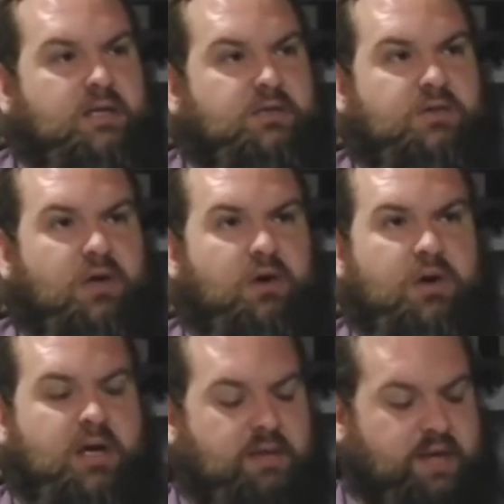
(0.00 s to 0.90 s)

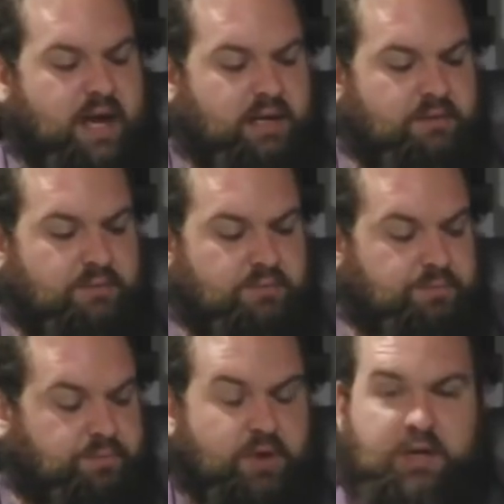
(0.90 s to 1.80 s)
So they had
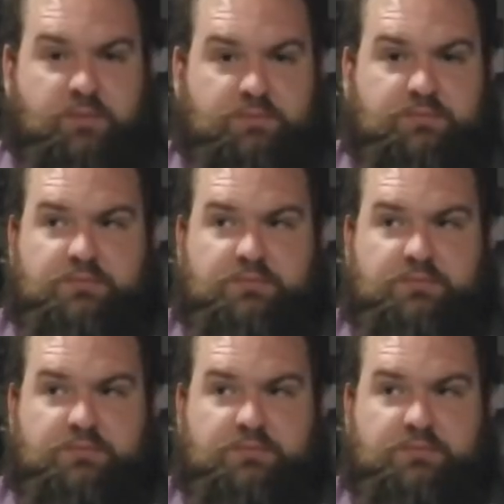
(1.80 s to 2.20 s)
pretty,